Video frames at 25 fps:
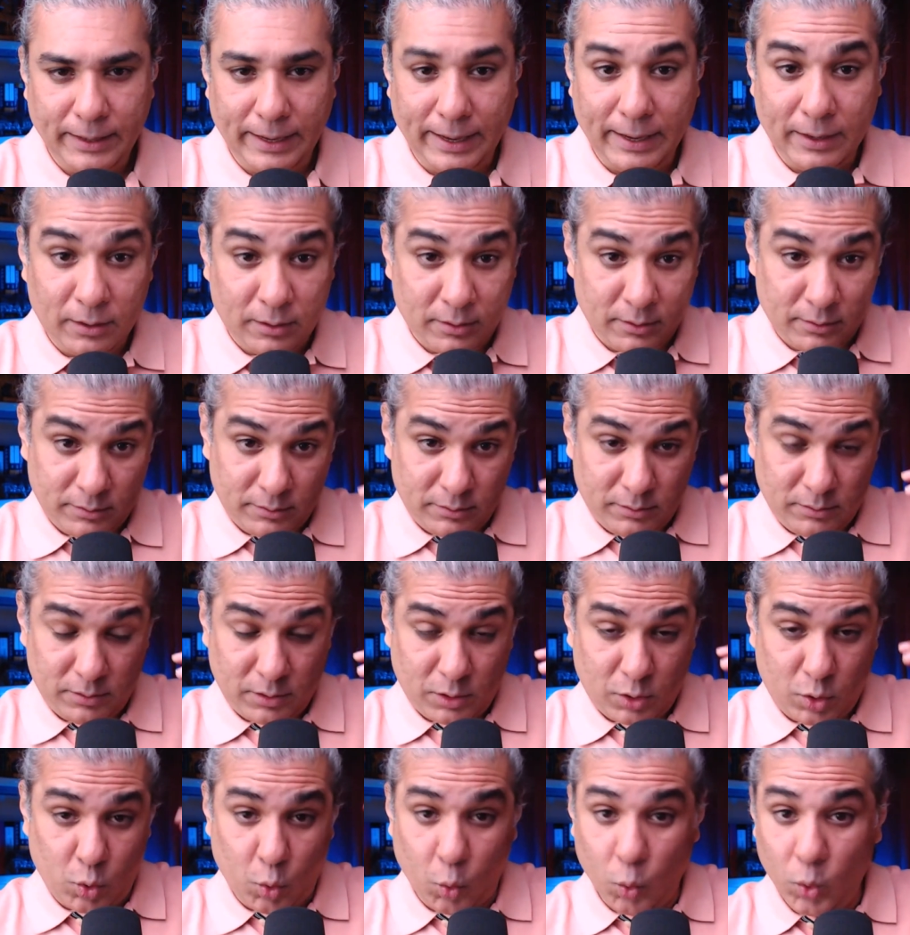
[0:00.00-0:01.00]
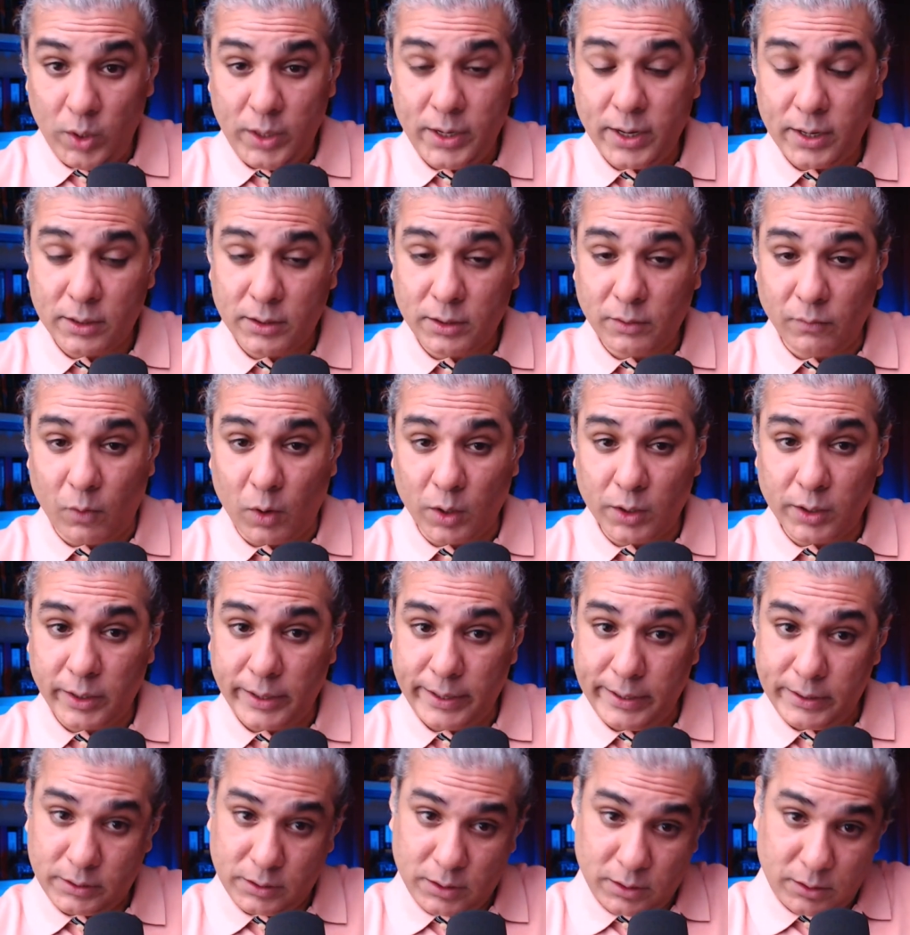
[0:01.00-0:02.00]
And the colder the water
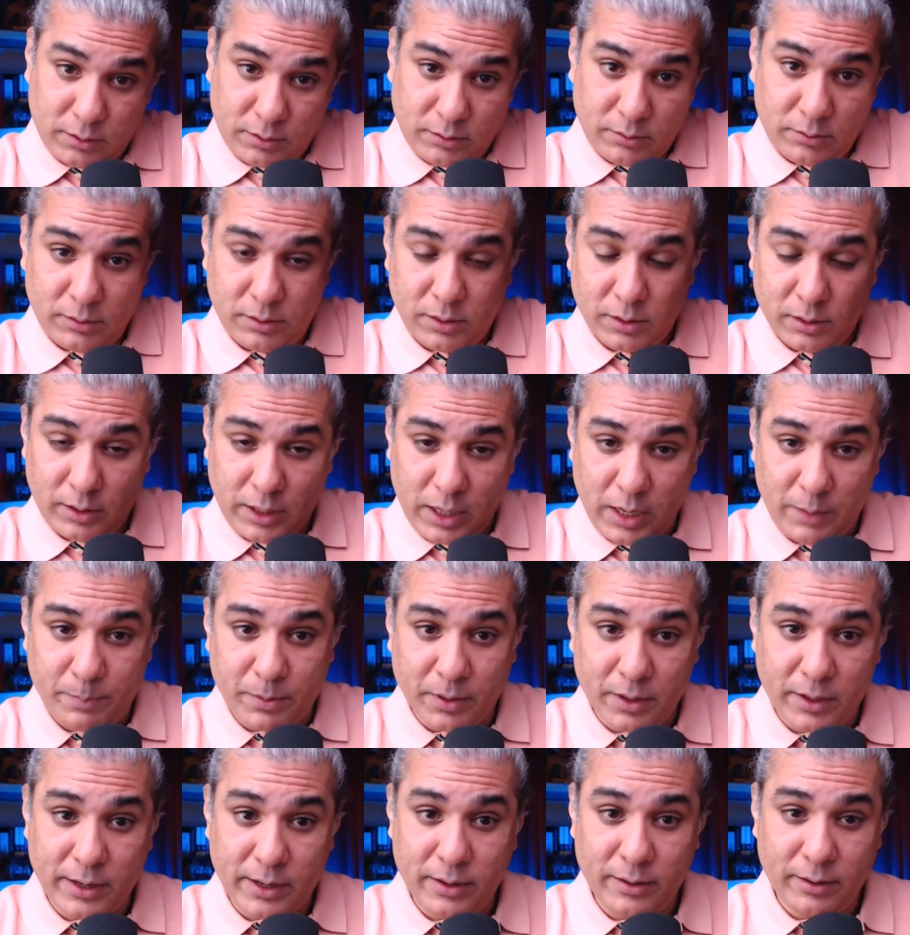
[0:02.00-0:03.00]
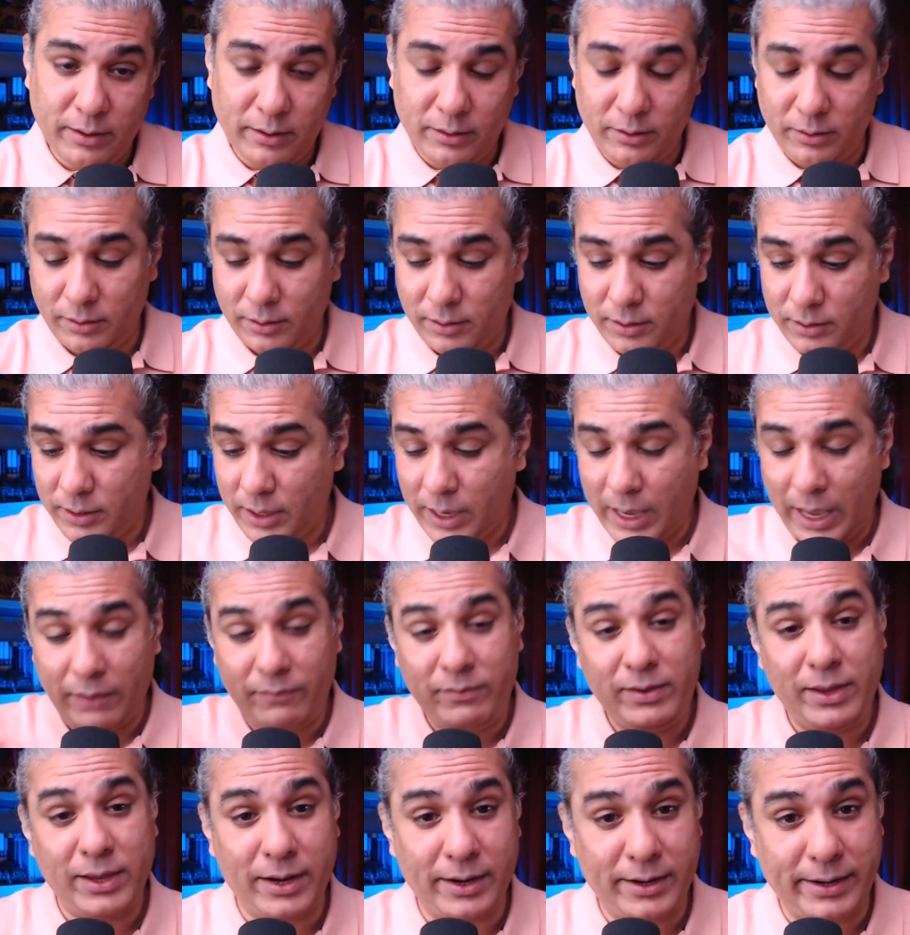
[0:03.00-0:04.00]
is, the deeper, the
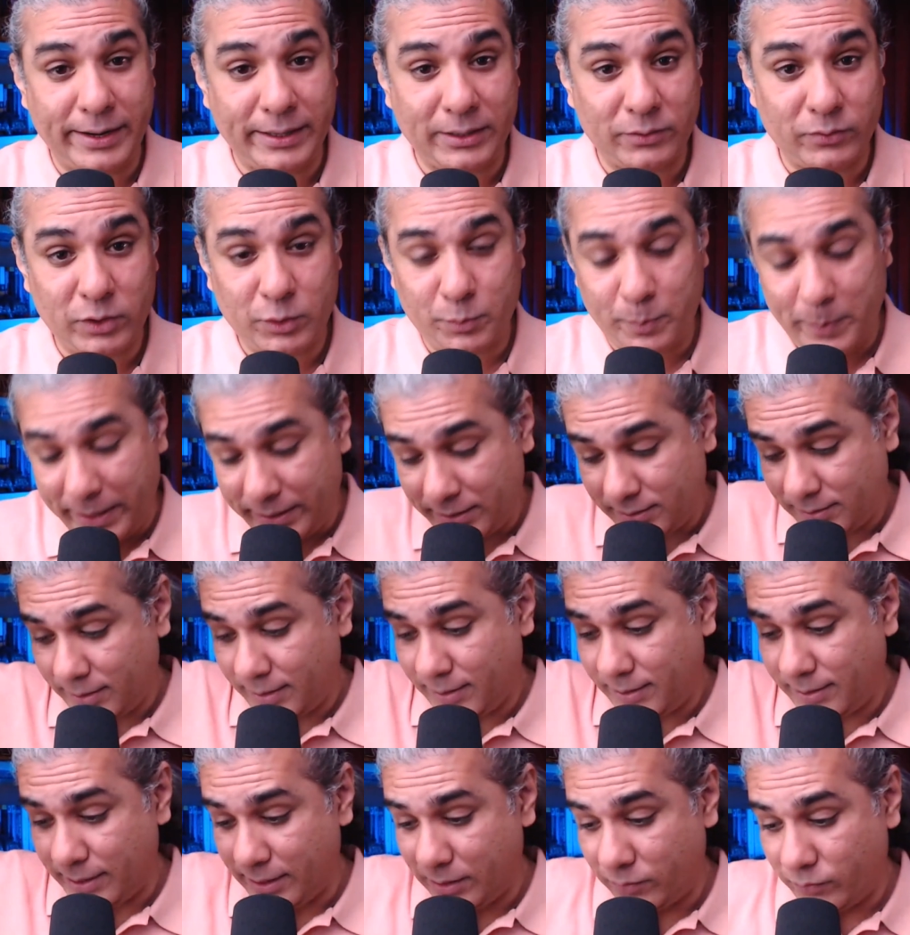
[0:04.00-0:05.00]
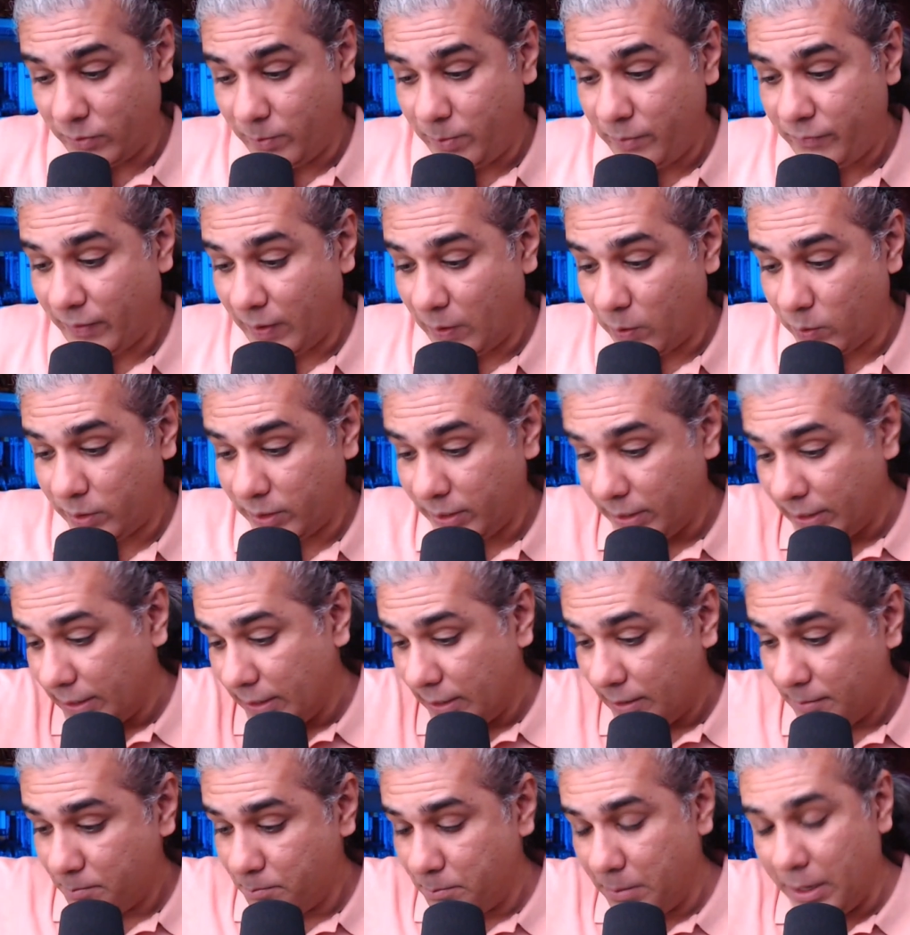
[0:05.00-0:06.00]
heavier it is, which means it will be found
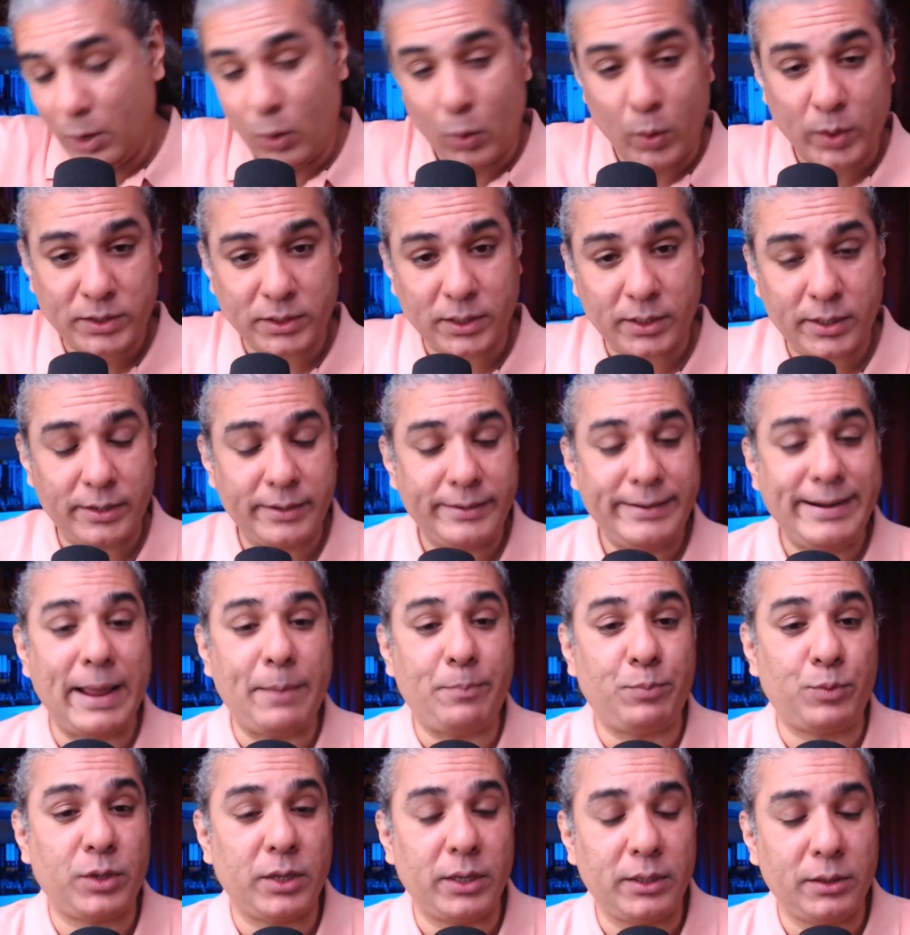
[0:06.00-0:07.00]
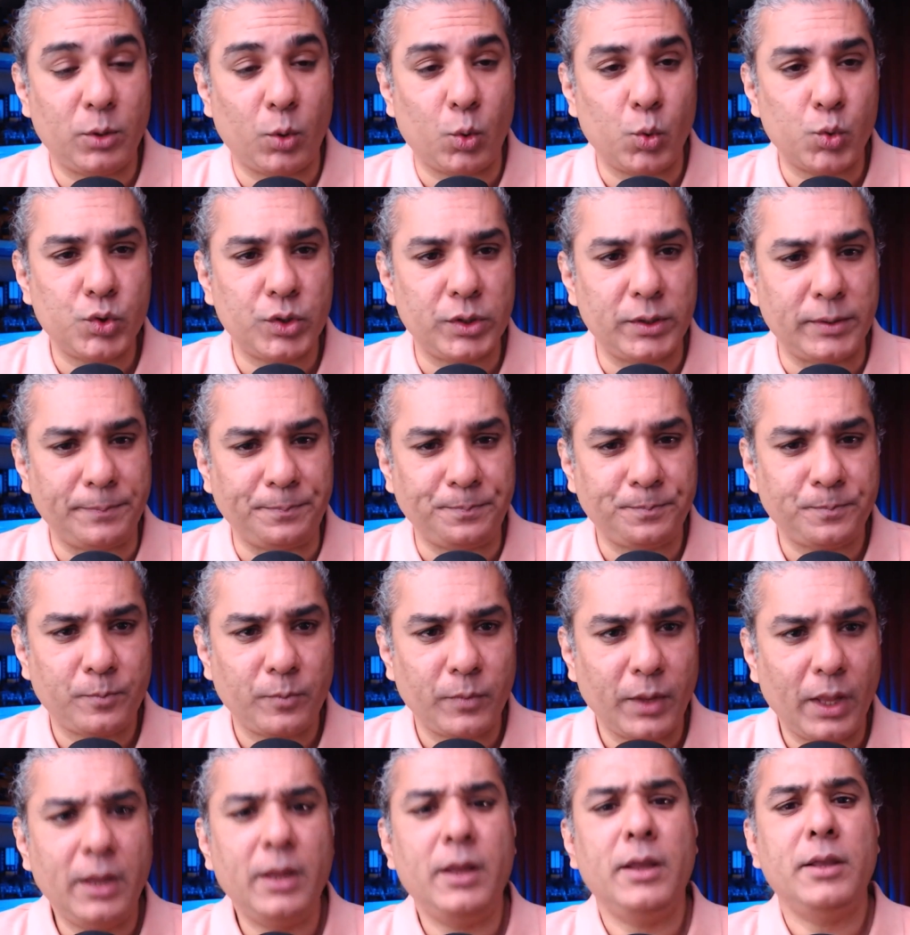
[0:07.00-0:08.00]
below a certain depth in the ocean.
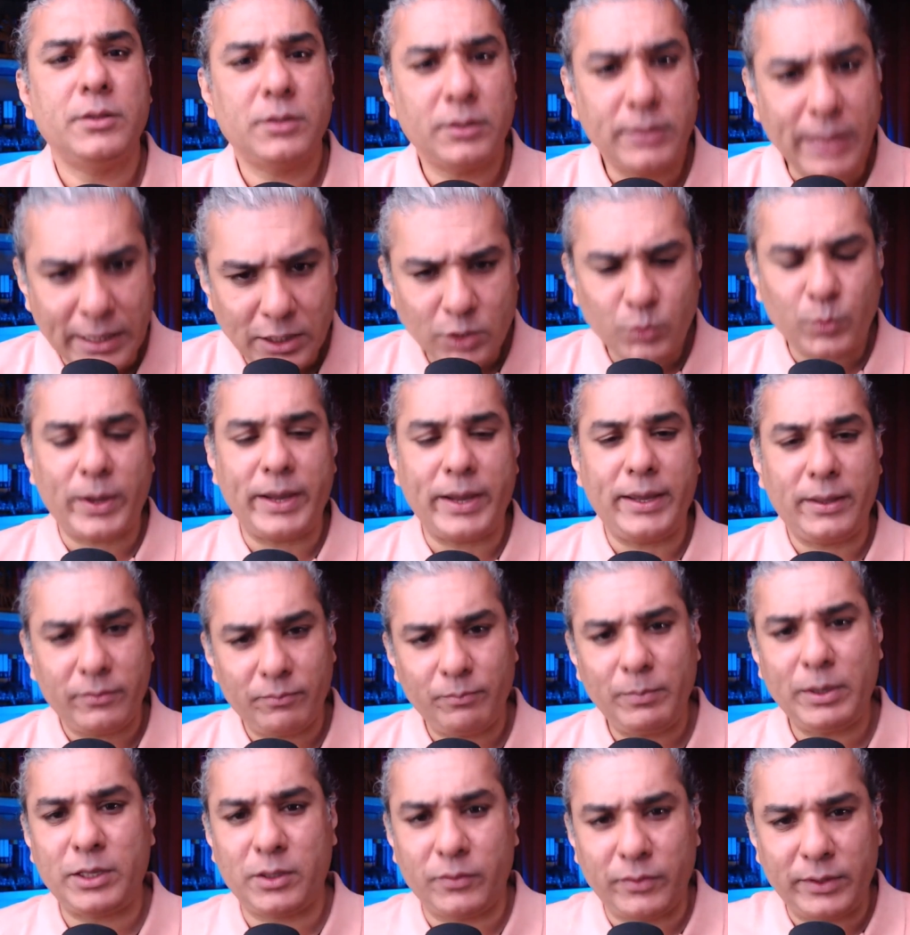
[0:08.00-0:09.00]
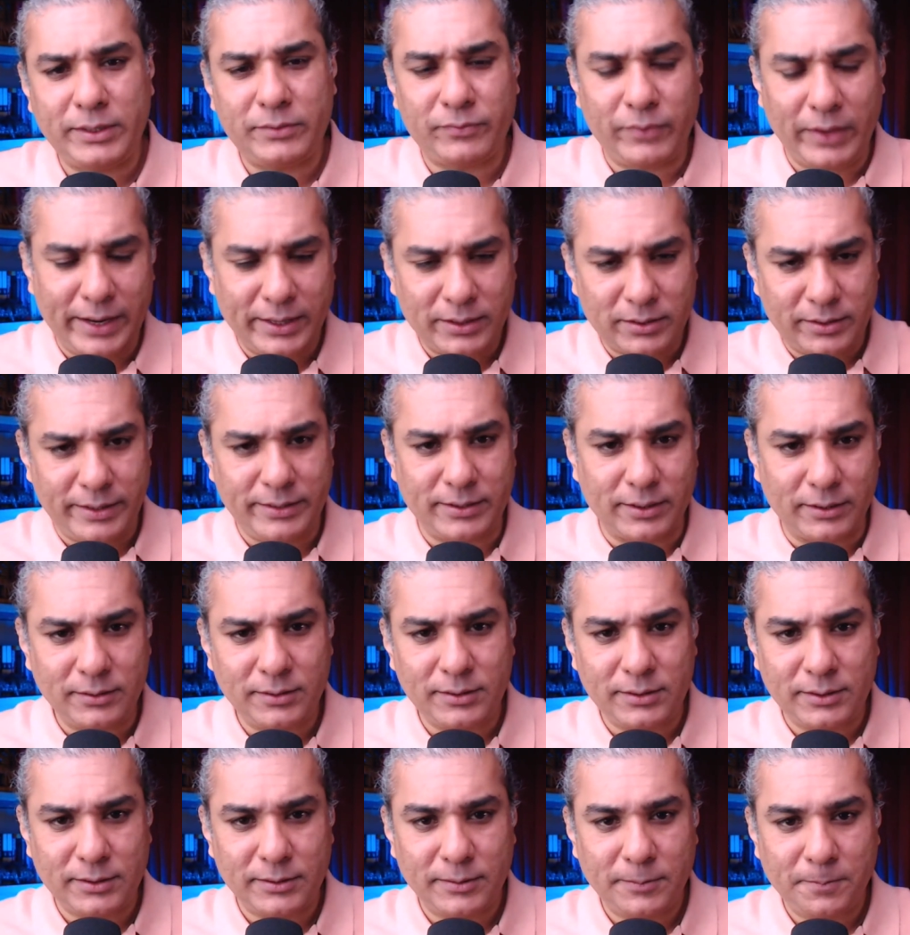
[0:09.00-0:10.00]
So that's why, because of these various
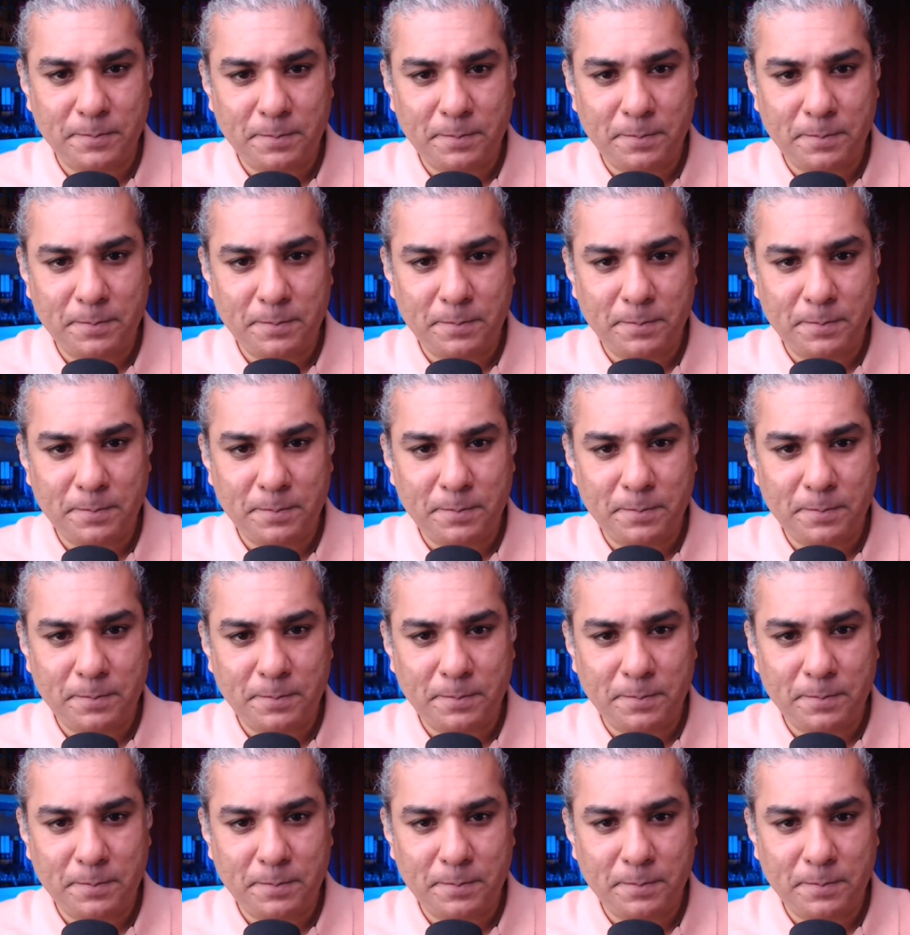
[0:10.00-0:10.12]
reasons,